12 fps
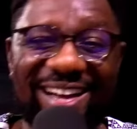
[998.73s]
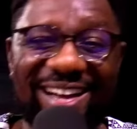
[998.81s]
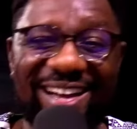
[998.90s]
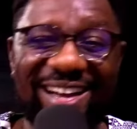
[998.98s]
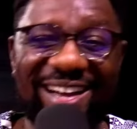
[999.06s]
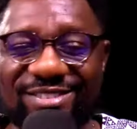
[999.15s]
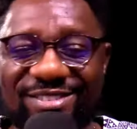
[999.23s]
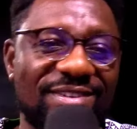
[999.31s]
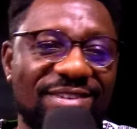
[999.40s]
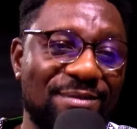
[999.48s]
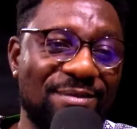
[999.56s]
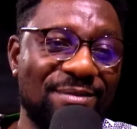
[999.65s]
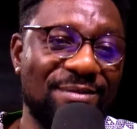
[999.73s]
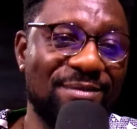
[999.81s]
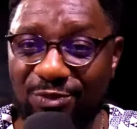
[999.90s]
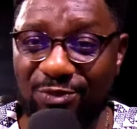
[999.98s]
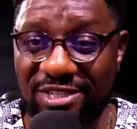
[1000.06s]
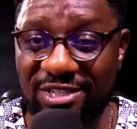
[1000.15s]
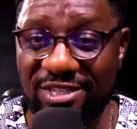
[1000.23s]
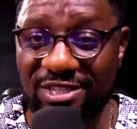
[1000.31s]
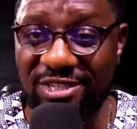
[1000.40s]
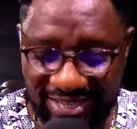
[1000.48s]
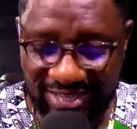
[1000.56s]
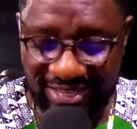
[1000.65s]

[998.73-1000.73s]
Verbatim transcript: I'm not going to finish reading that.